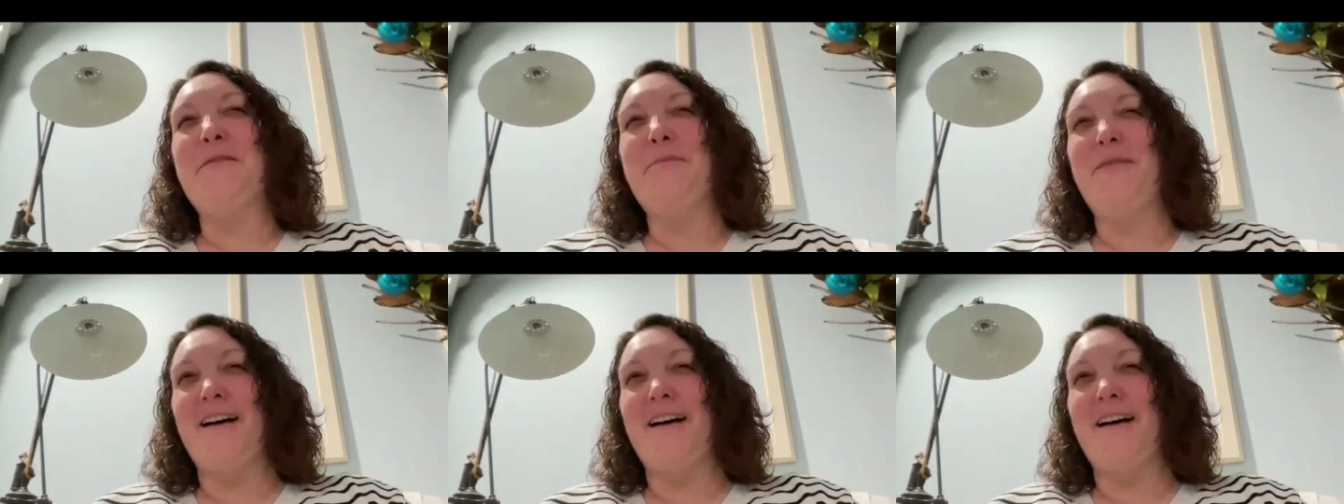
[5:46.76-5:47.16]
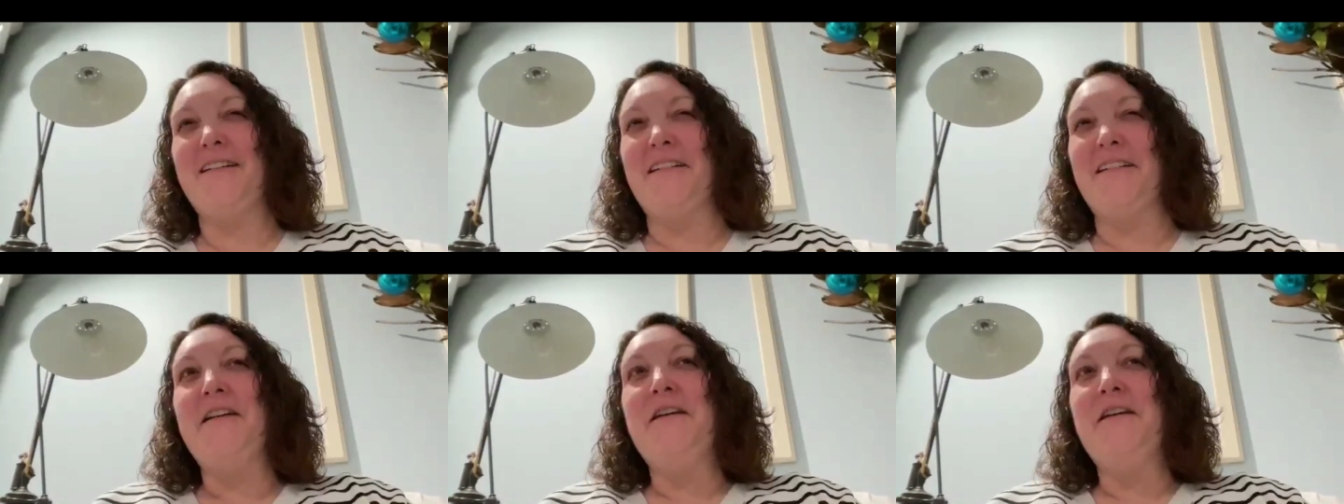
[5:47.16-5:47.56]

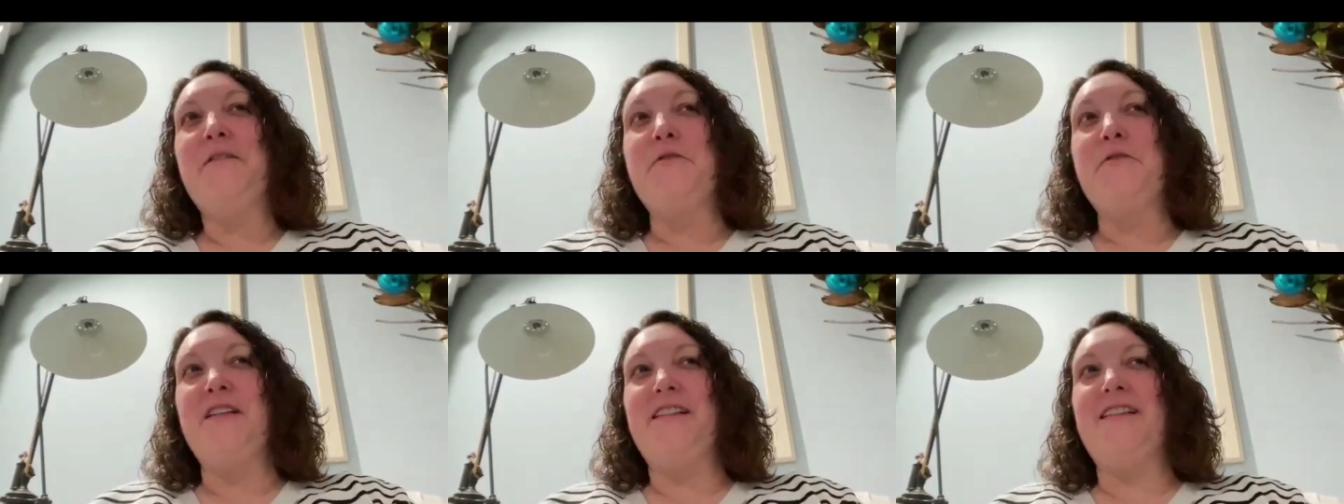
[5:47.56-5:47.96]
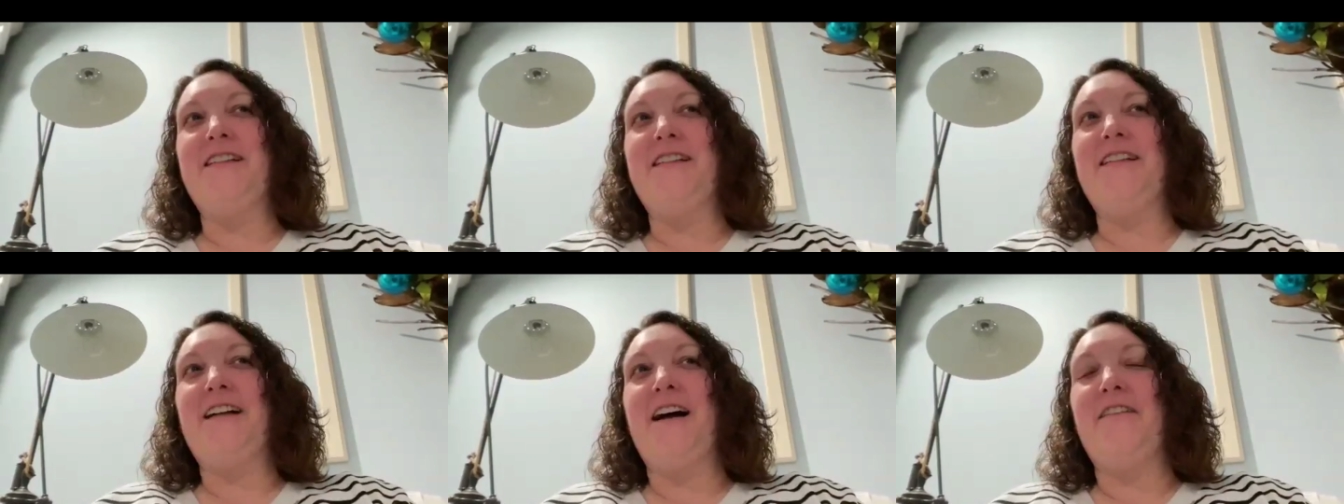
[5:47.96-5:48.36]
better. We
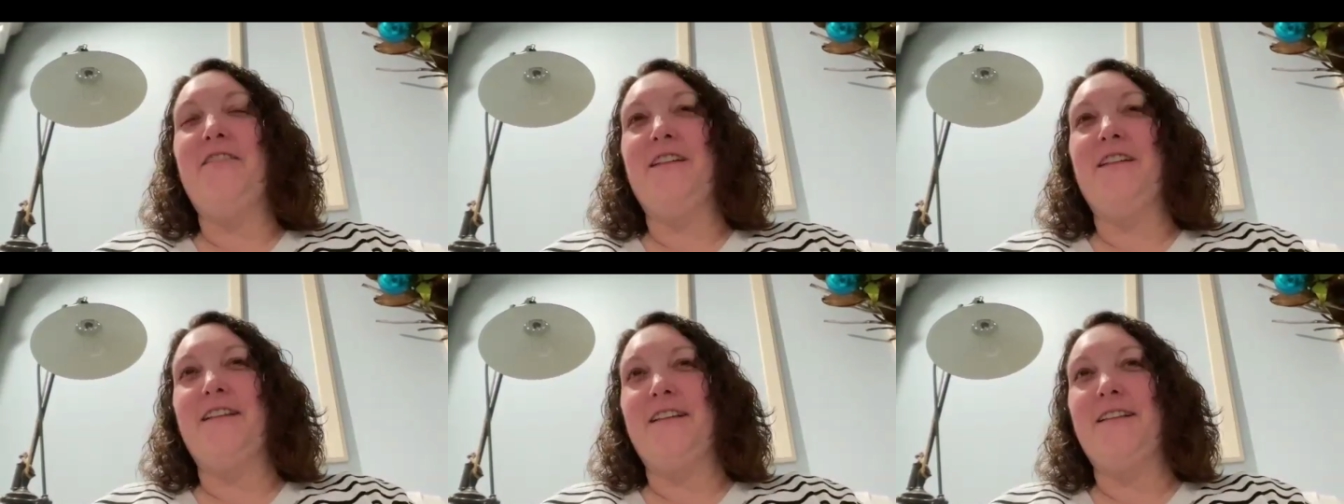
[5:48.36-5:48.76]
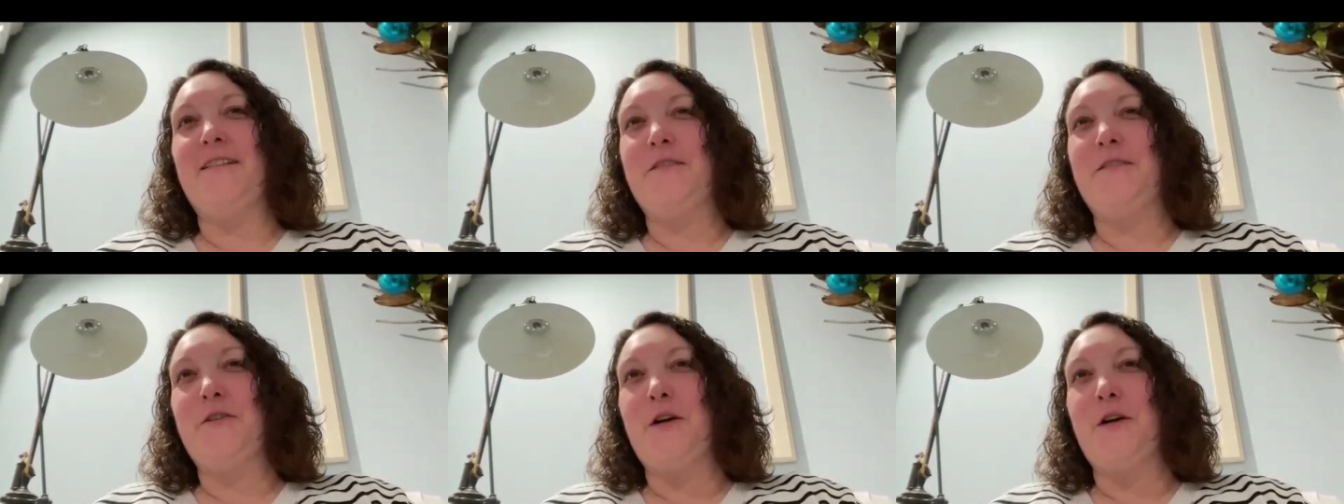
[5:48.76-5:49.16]
still have a
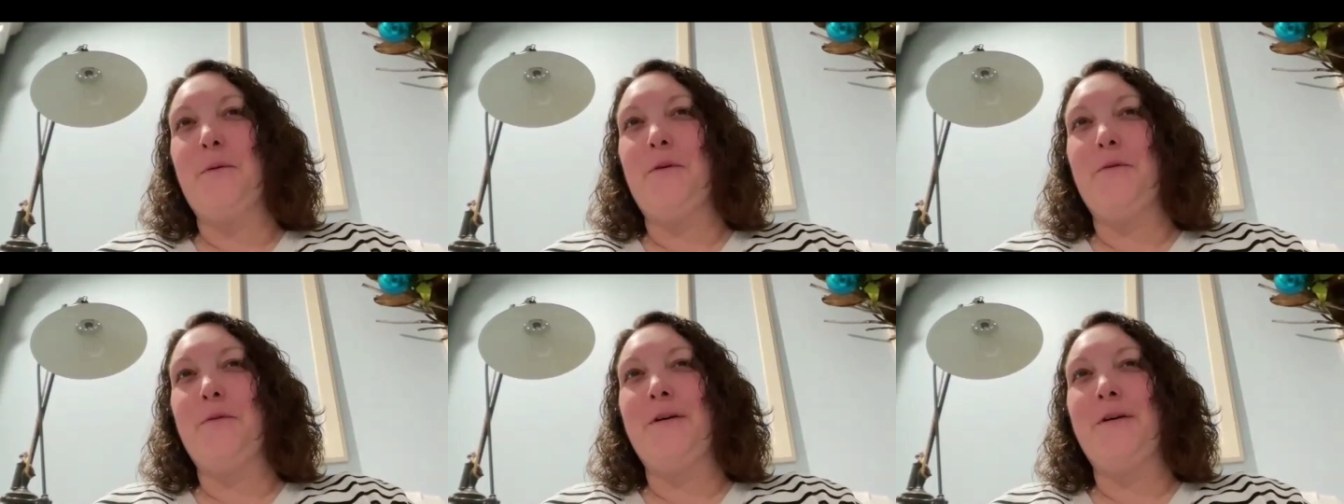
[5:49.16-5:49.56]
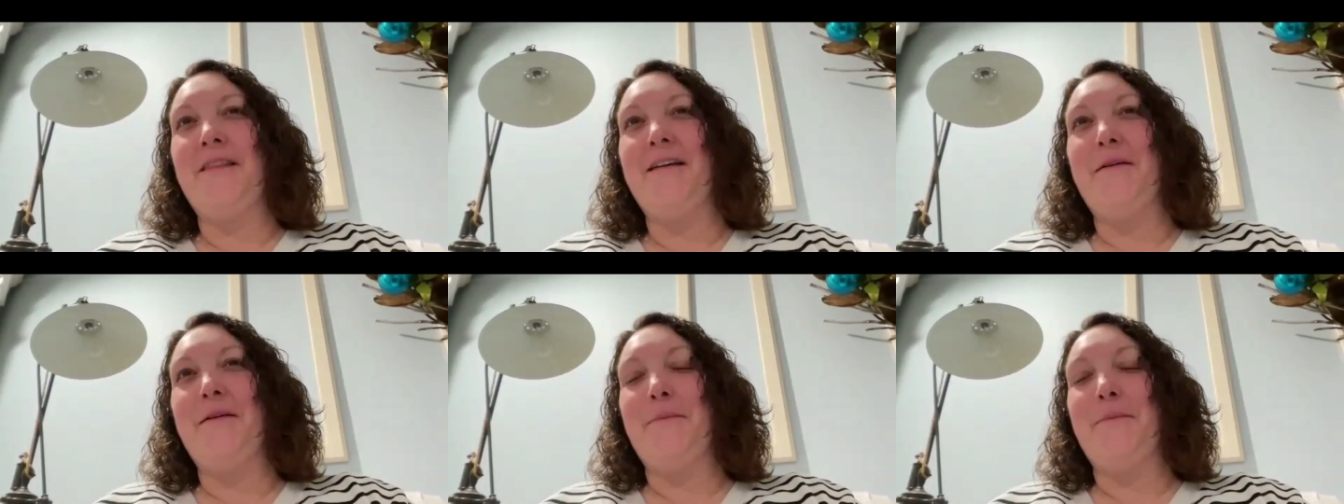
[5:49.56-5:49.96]
little trouble with
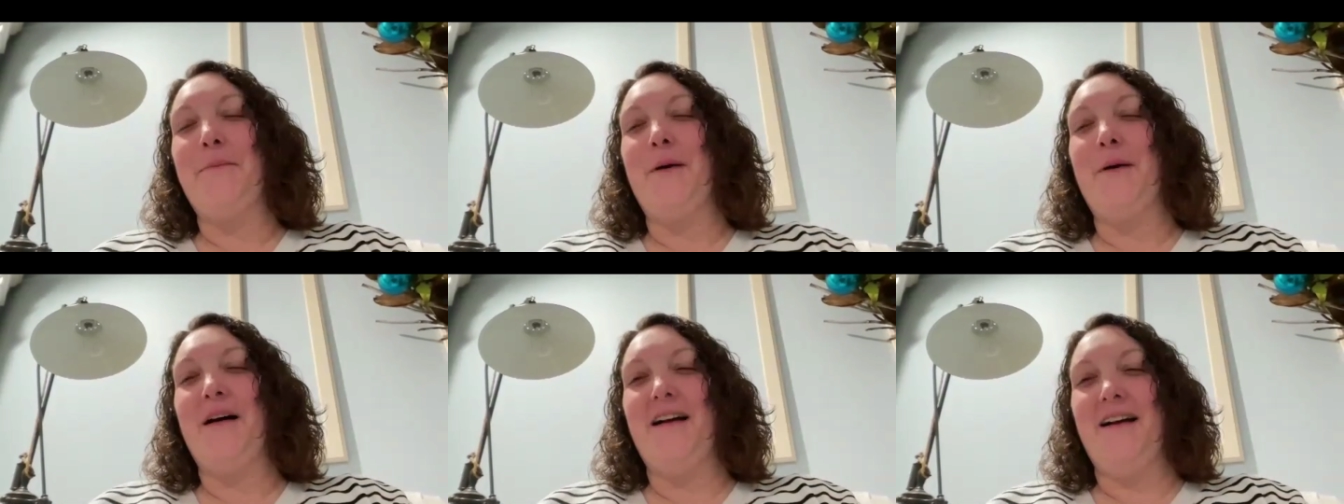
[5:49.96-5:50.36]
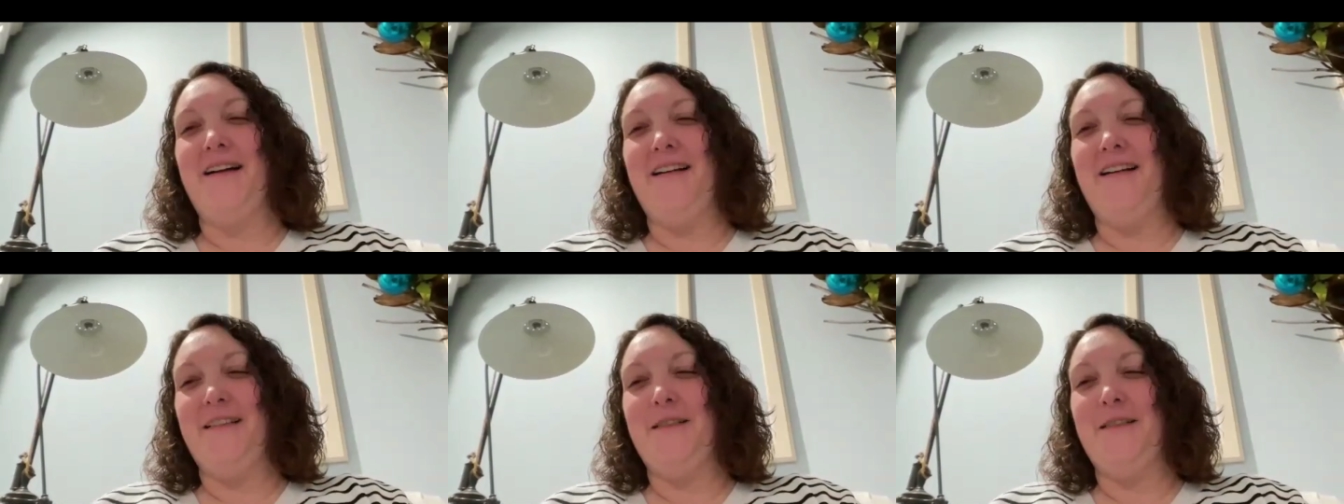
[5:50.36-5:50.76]
it, but
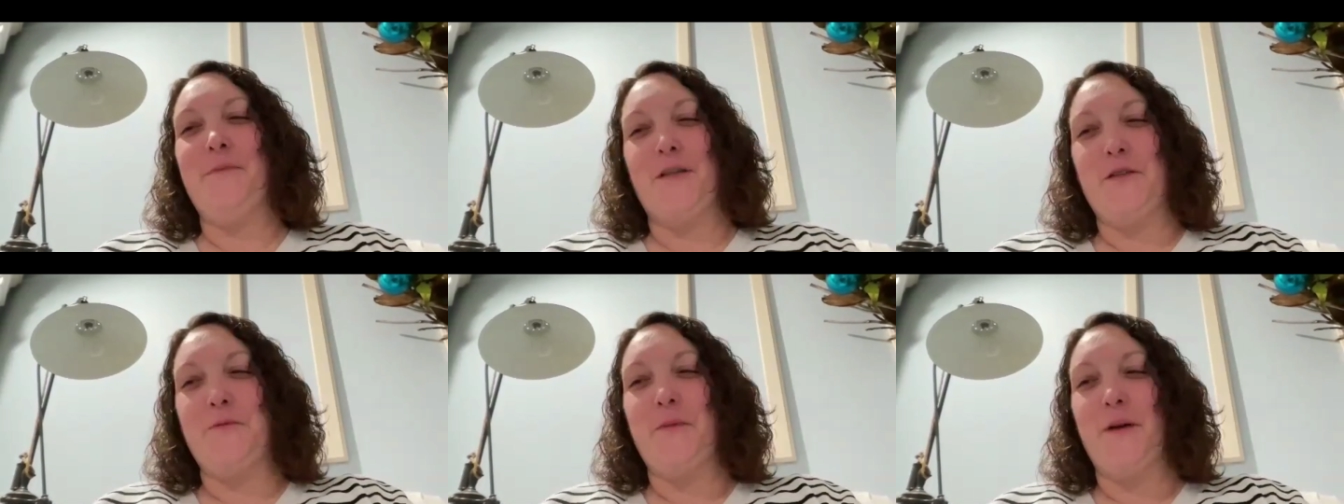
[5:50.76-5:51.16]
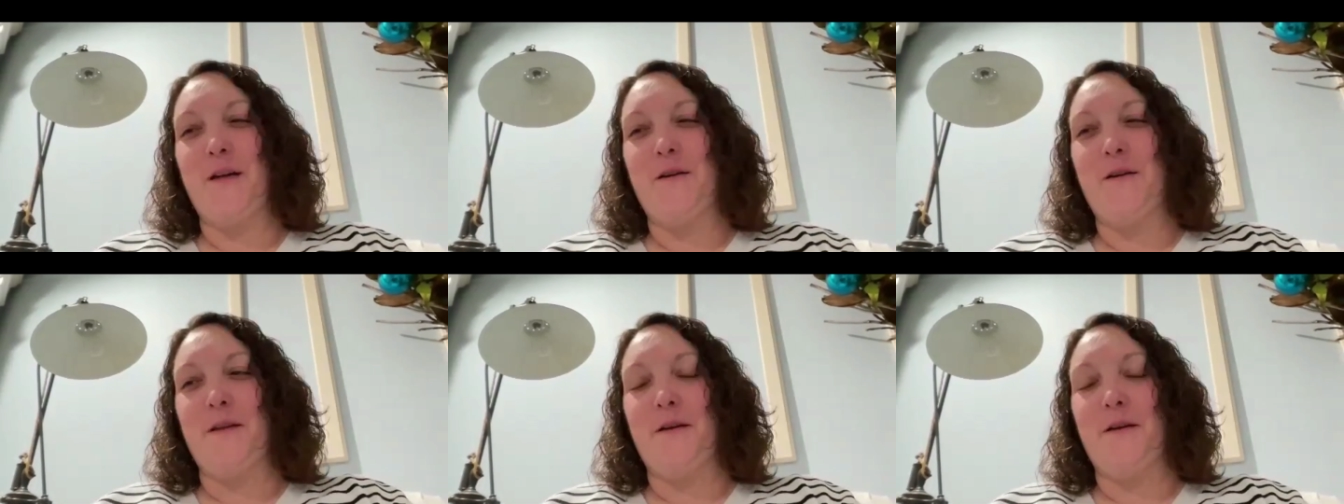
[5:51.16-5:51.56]
it's much
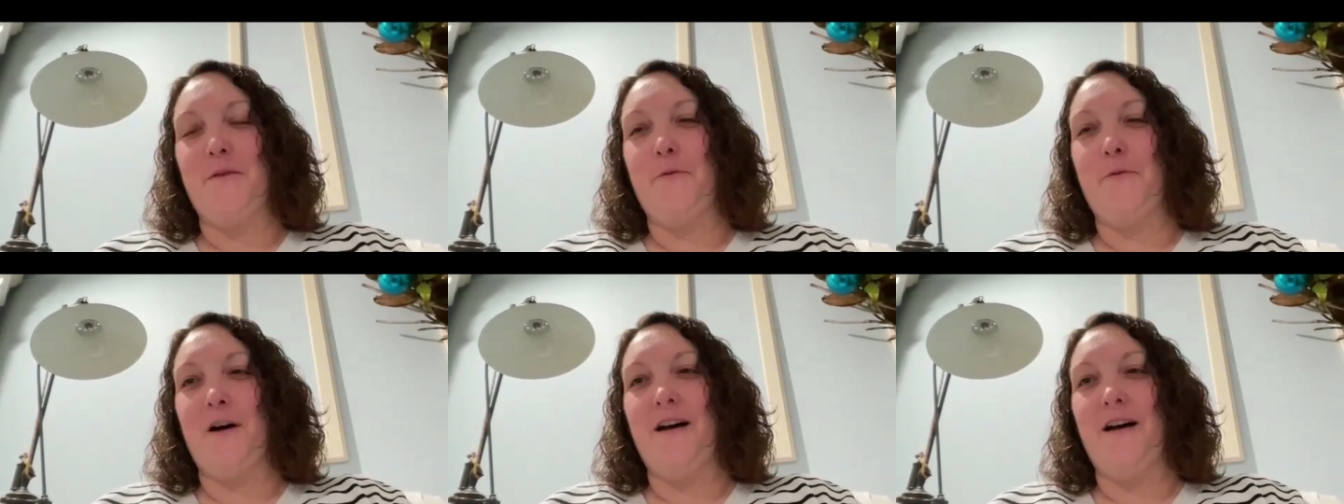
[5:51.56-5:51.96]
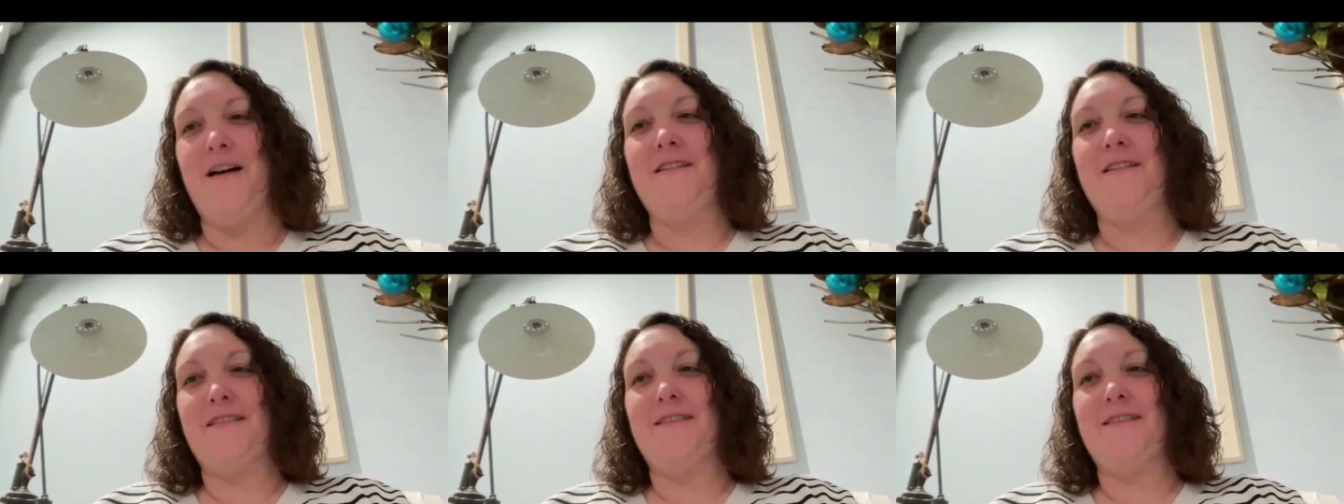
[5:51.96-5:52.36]
better than it
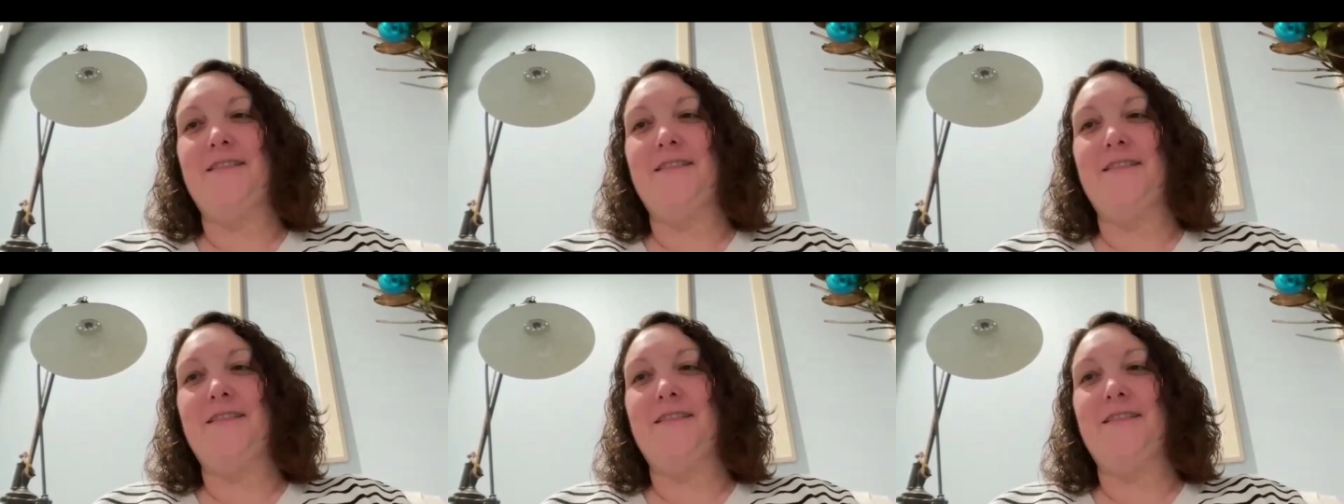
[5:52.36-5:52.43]
was.